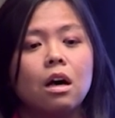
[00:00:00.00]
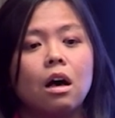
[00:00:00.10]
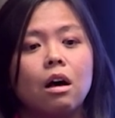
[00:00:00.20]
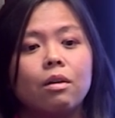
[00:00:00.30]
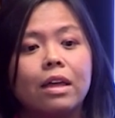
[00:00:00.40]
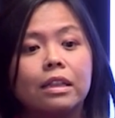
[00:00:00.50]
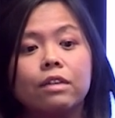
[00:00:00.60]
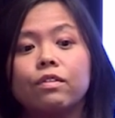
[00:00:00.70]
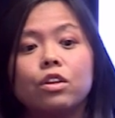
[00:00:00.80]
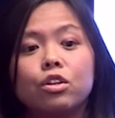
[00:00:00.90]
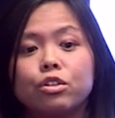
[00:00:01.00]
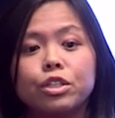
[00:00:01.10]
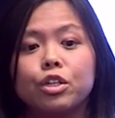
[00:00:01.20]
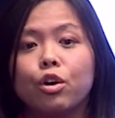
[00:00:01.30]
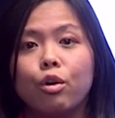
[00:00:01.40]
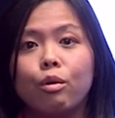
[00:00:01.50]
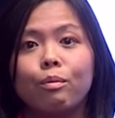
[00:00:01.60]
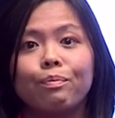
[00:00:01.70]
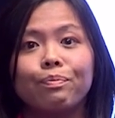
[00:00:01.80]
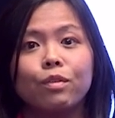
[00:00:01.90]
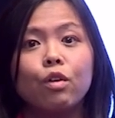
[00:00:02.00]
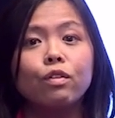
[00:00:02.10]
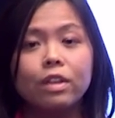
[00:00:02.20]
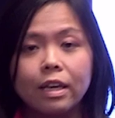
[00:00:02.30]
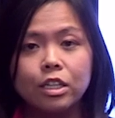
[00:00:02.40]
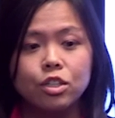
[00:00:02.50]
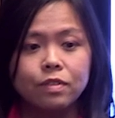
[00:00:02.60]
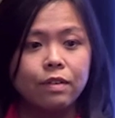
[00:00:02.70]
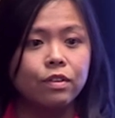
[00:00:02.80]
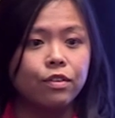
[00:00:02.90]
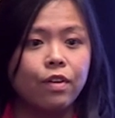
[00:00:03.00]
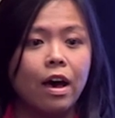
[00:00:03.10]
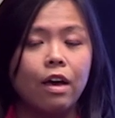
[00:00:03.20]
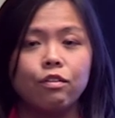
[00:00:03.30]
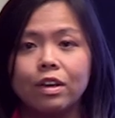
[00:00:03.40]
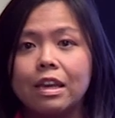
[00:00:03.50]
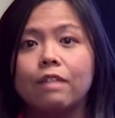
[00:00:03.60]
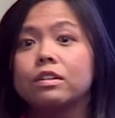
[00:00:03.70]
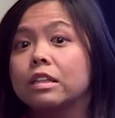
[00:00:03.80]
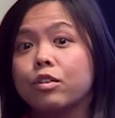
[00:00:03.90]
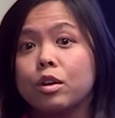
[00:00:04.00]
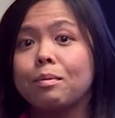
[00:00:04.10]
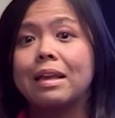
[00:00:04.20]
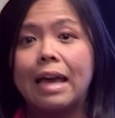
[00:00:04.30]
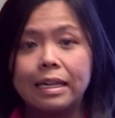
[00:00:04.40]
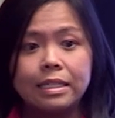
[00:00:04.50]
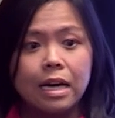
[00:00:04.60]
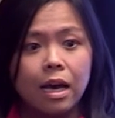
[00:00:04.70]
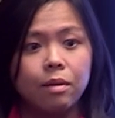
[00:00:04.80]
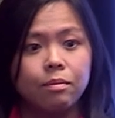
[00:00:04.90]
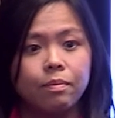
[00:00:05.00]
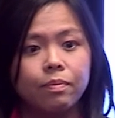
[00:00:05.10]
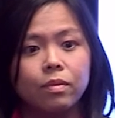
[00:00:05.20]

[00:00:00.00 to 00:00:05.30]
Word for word: uh, that live in the nursing home over the age of 75 can have delirium at any time.